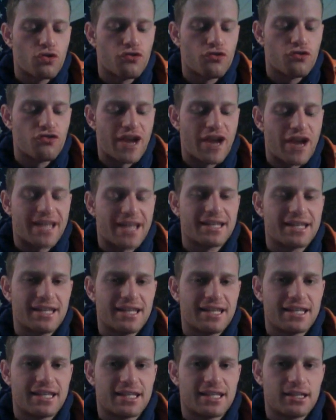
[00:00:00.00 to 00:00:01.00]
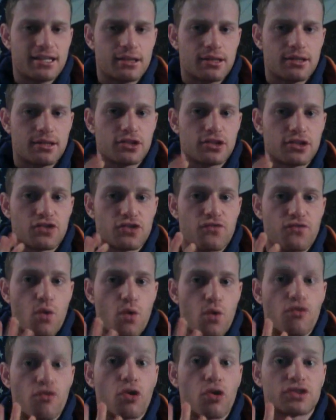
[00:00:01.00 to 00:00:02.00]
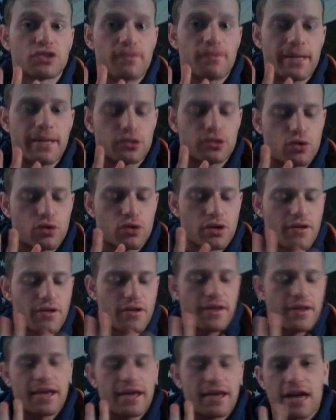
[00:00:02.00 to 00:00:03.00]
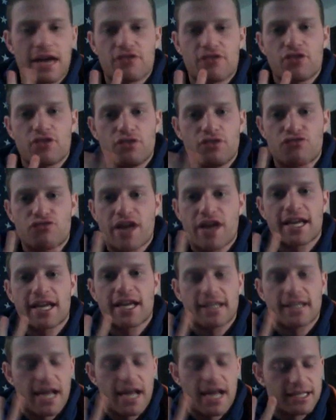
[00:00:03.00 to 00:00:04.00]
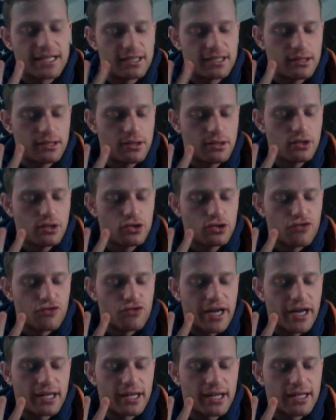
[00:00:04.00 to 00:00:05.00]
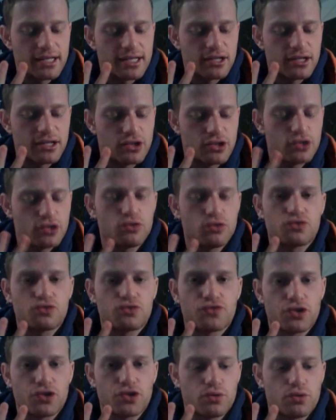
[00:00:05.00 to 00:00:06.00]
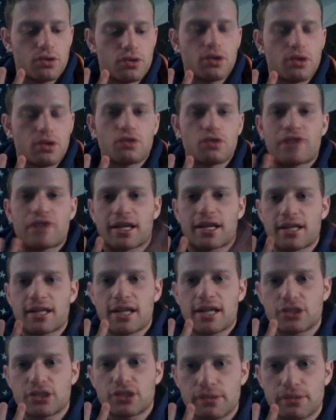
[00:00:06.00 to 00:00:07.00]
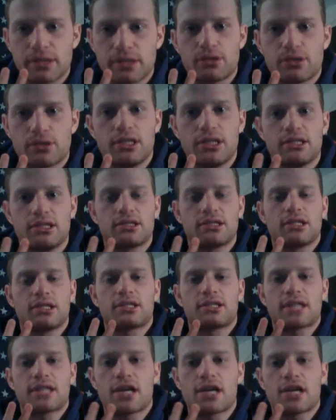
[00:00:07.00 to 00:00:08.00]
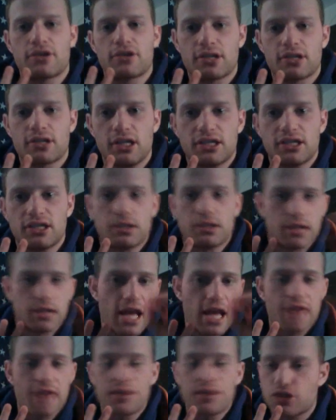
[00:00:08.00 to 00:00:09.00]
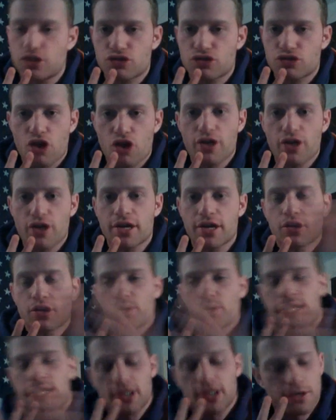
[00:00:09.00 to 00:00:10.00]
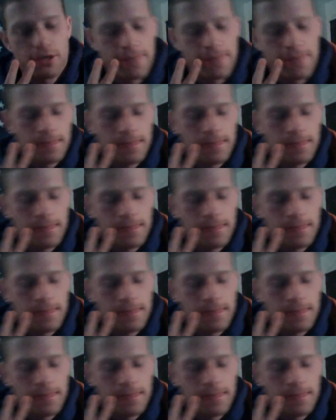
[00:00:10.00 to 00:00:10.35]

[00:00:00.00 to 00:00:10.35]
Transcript: recognition. These are the 4 roles of a mentor. Got to recognize. So recognition is huge for you. Recognize your abilities and share and say, hey, you're strong here, you're weak here.